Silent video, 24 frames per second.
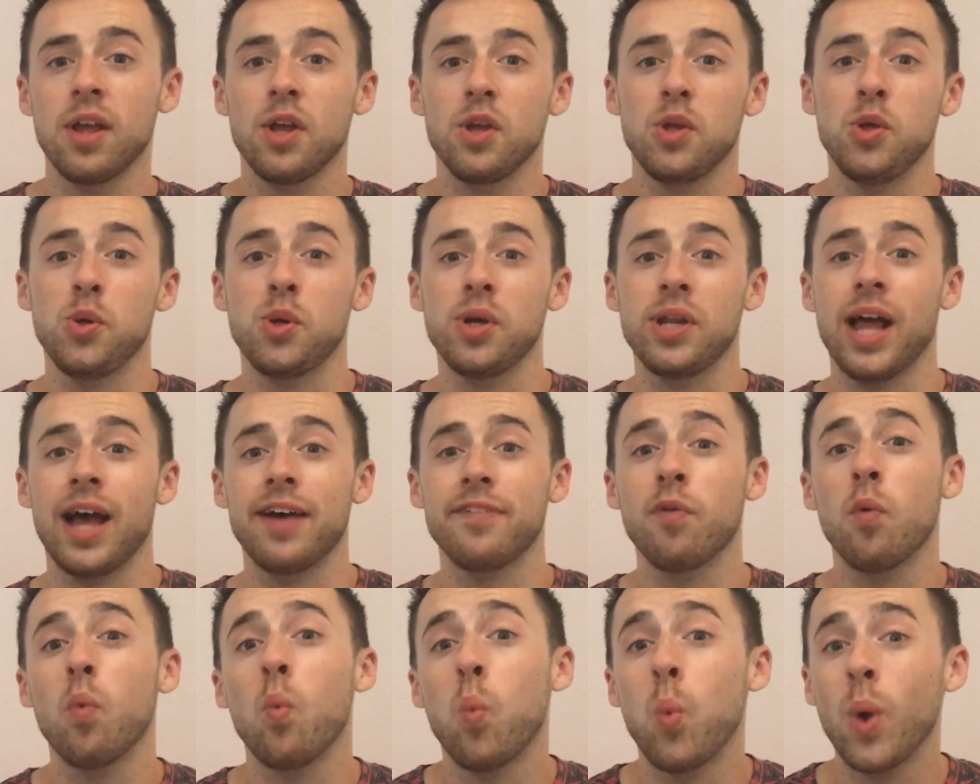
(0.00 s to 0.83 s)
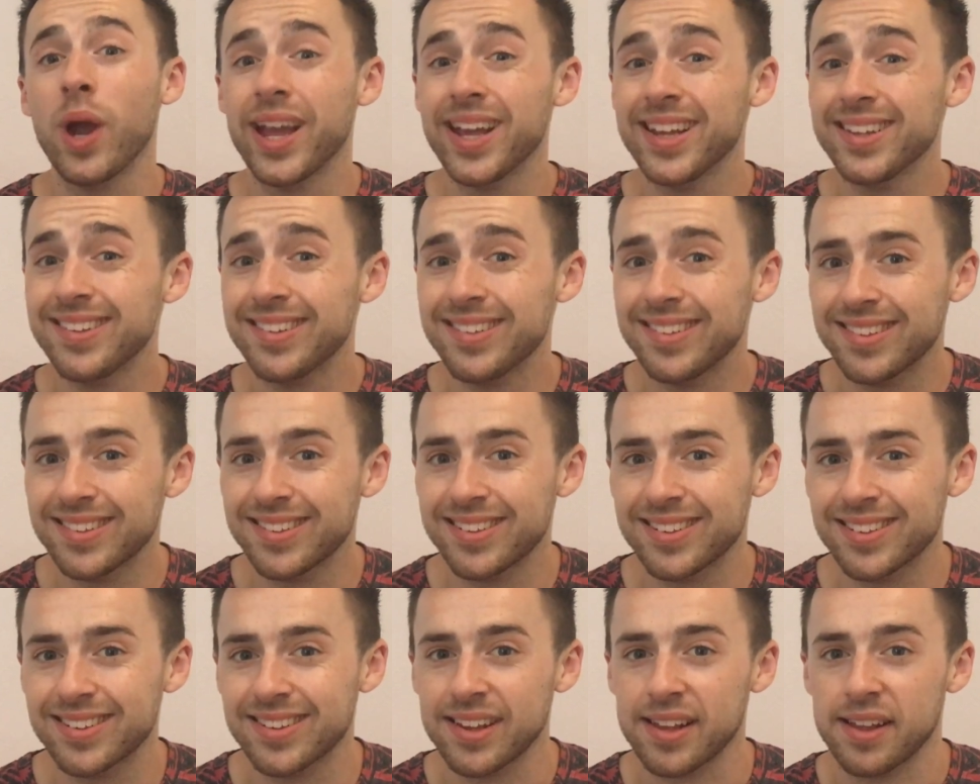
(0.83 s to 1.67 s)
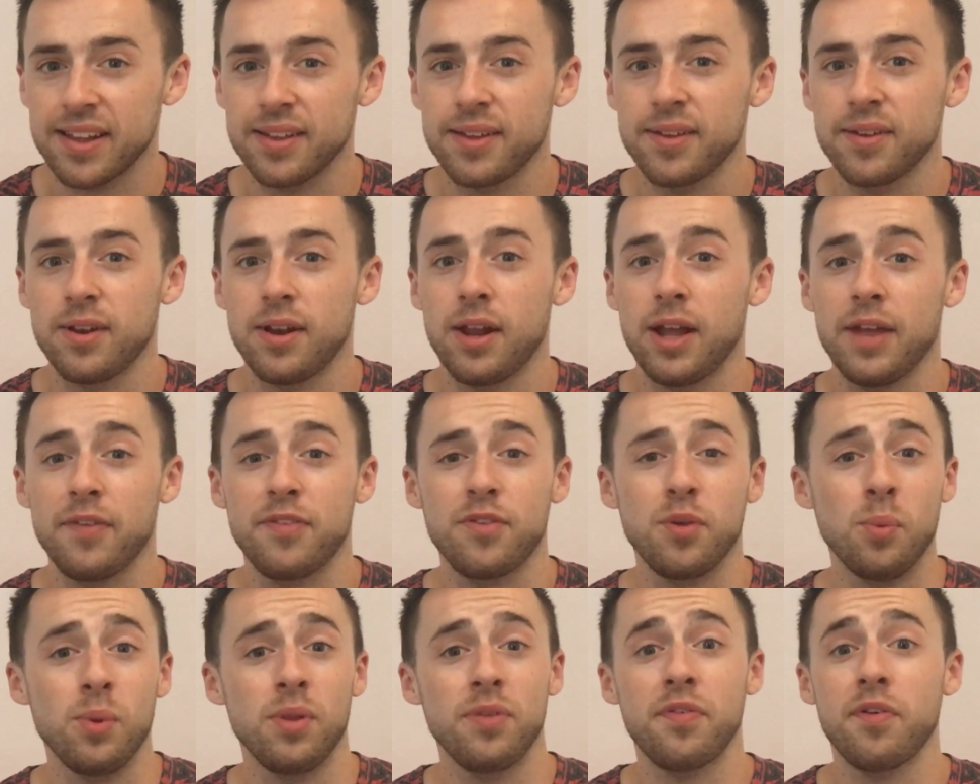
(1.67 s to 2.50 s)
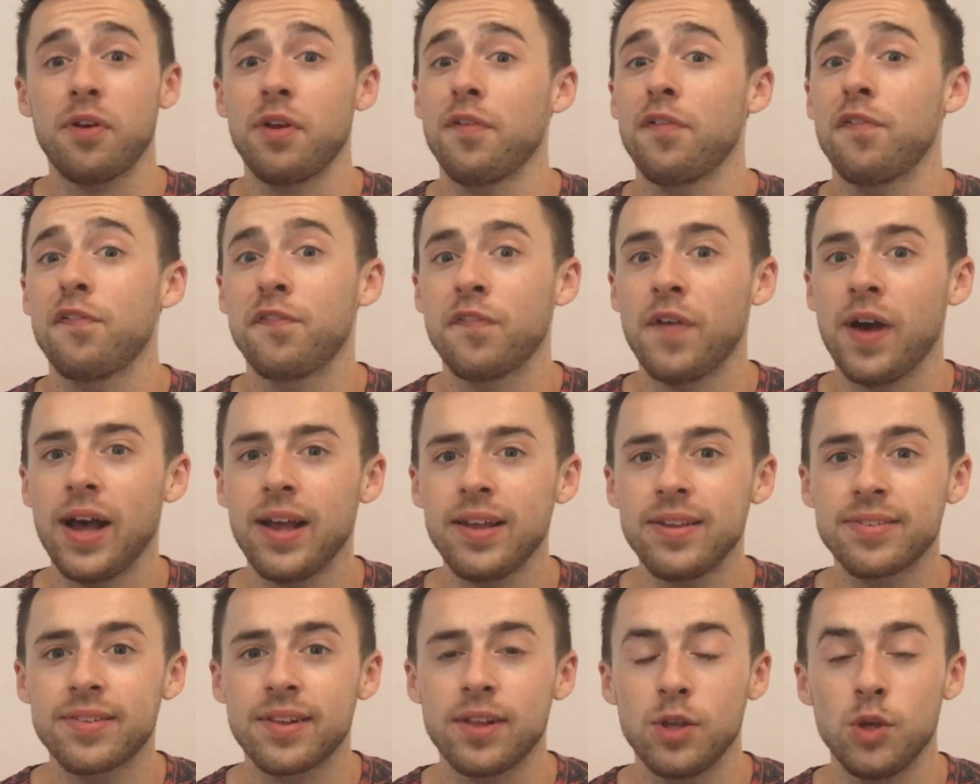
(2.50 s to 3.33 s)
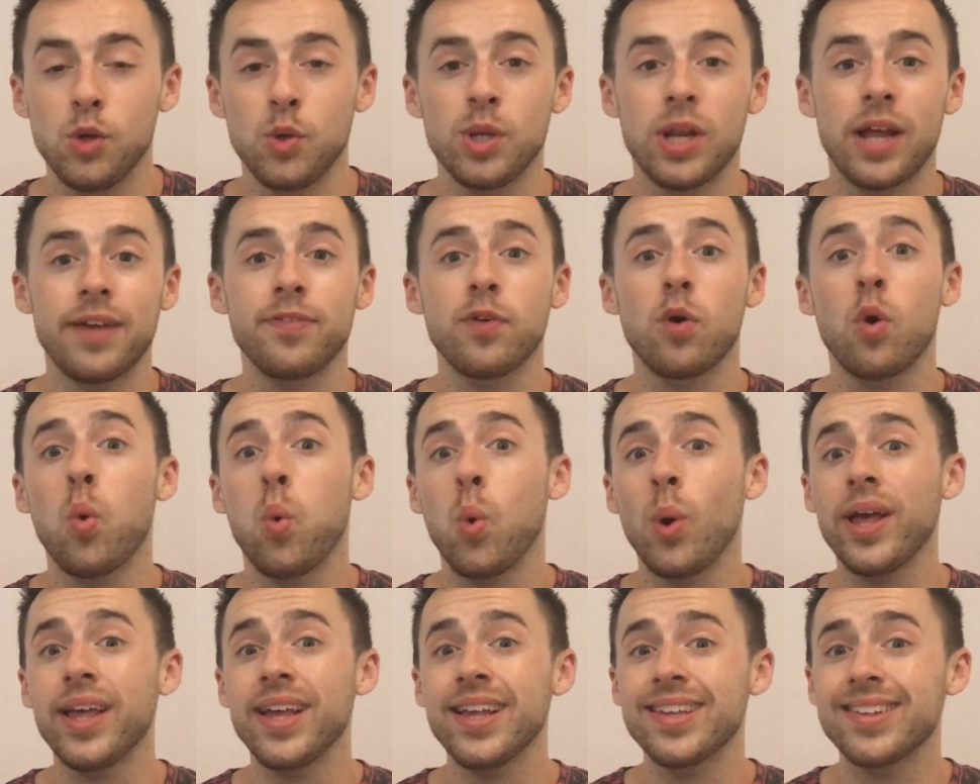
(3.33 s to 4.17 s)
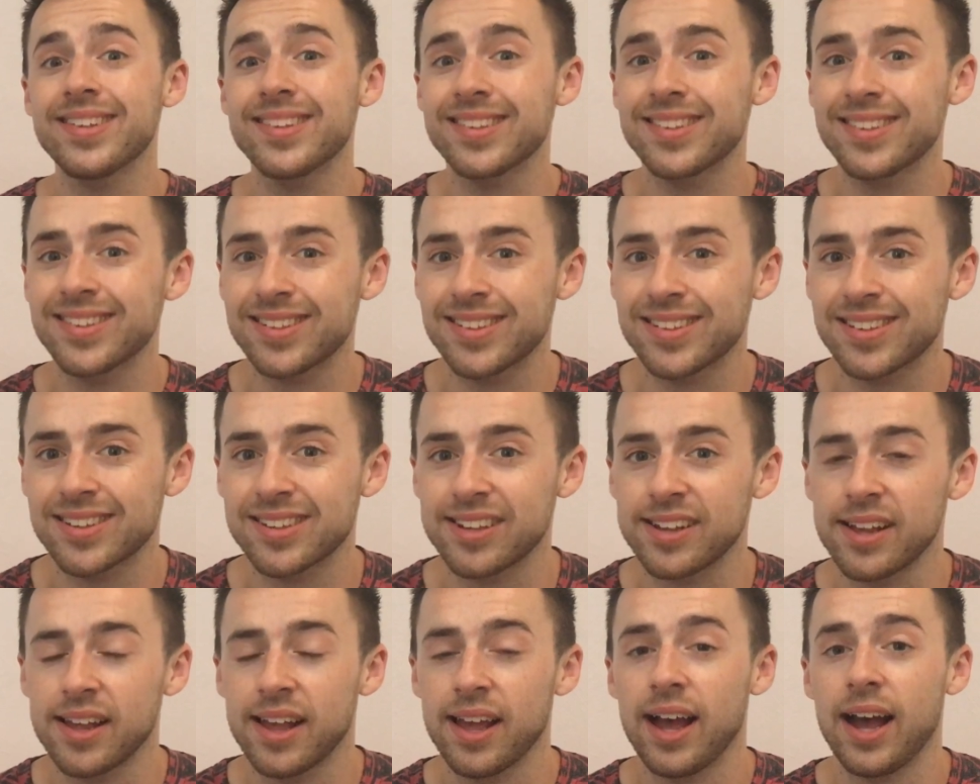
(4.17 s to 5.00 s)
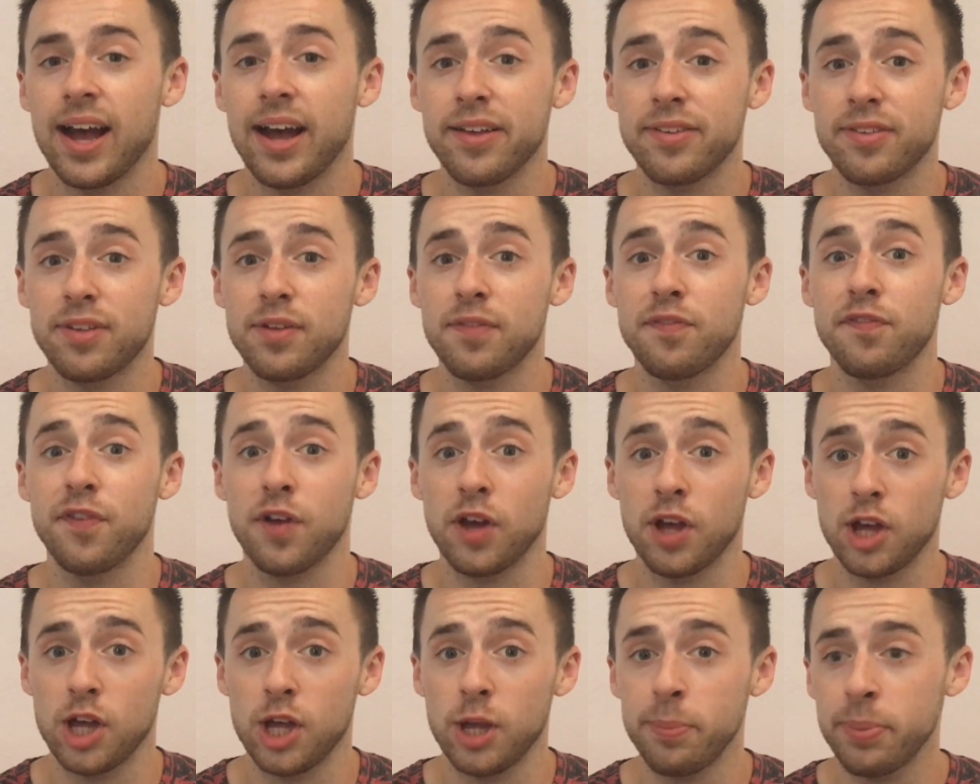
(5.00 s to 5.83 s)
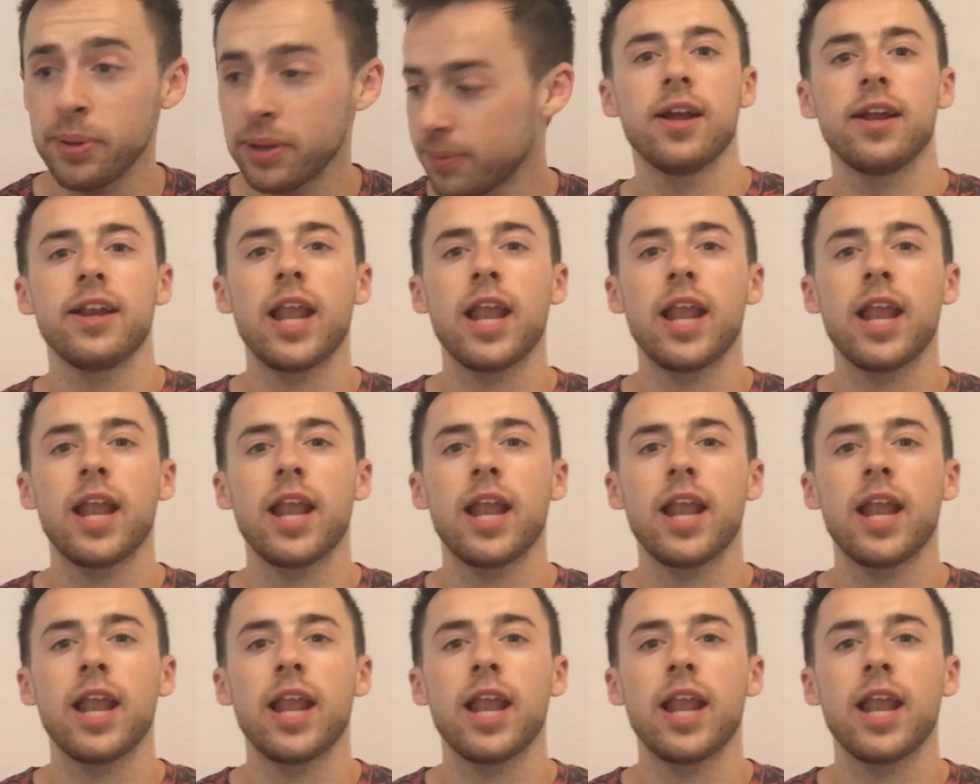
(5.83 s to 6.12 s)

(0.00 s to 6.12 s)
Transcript: You can have a whiz, like if someone's very fast. You can have quiz as a verb.